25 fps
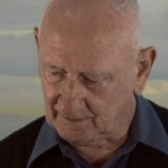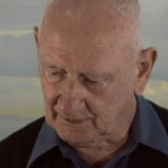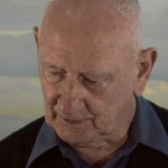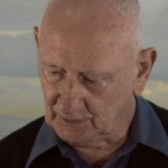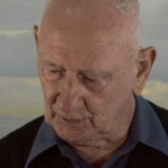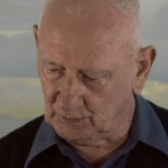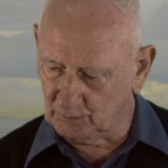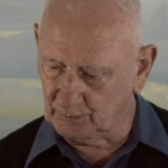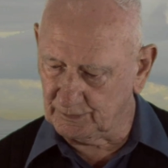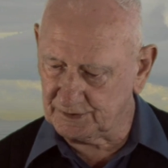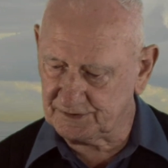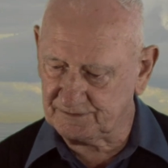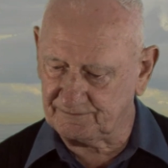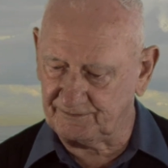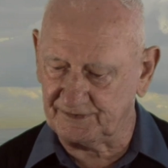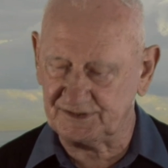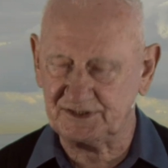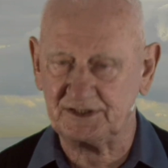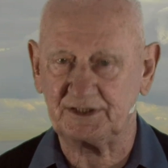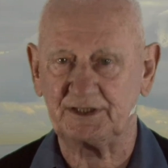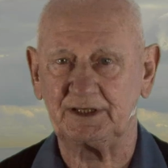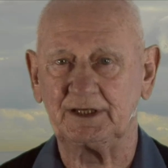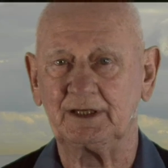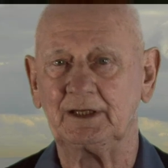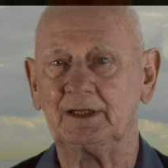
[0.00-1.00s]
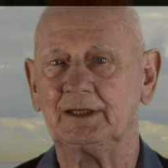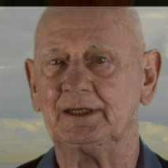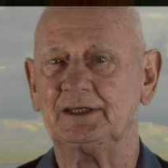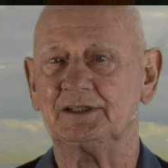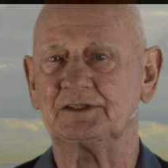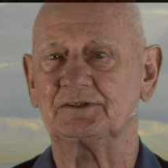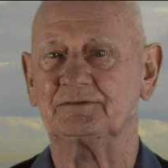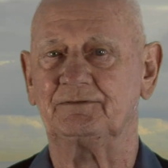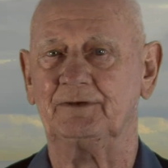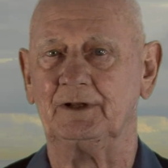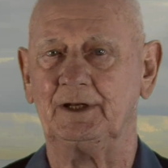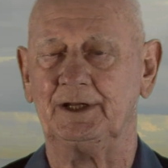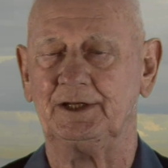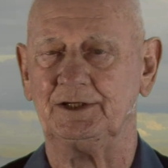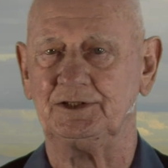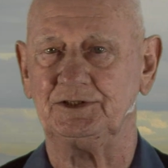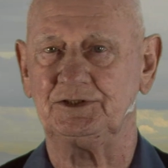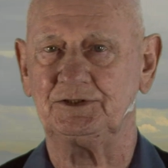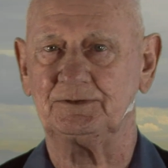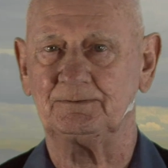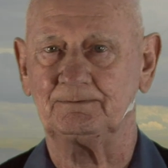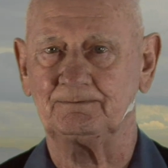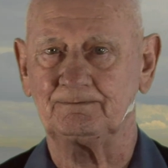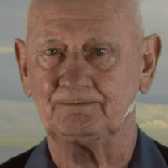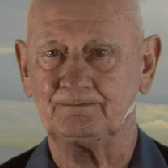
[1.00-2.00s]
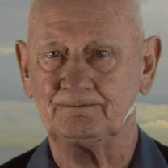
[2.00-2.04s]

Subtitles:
who was visiting his village,